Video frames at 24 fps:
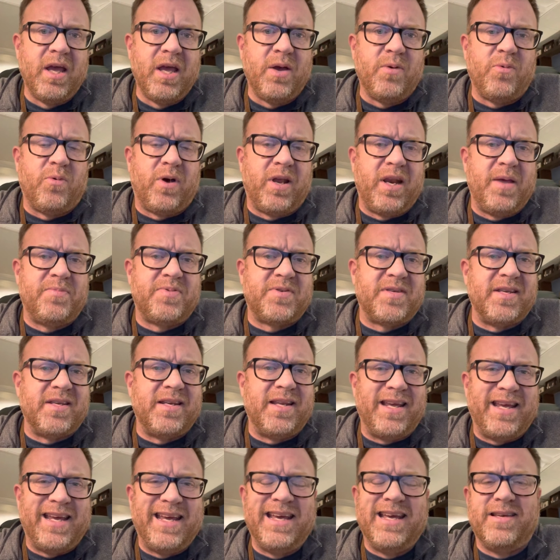What Ibsen
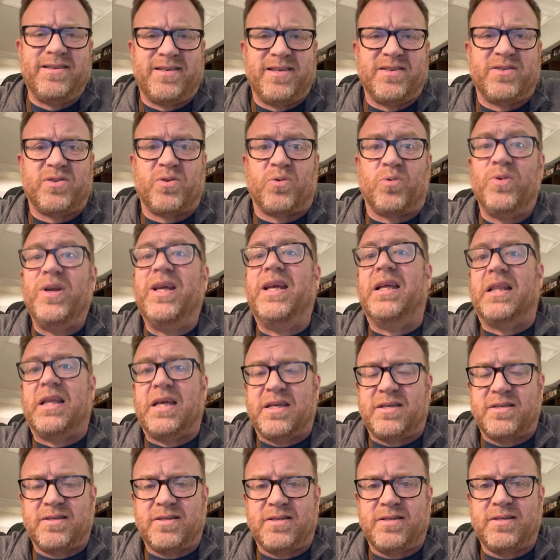is is a
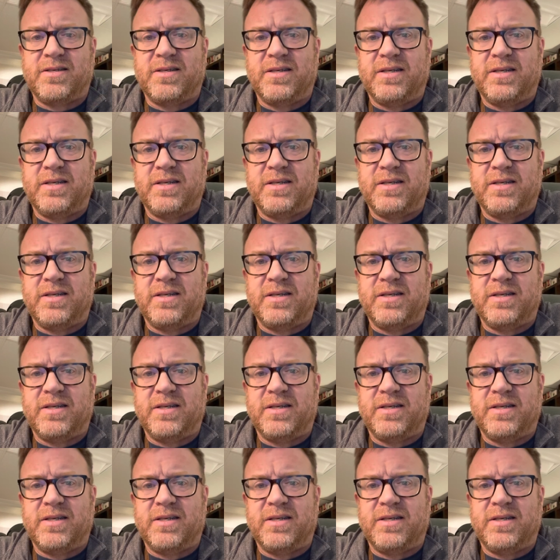realist,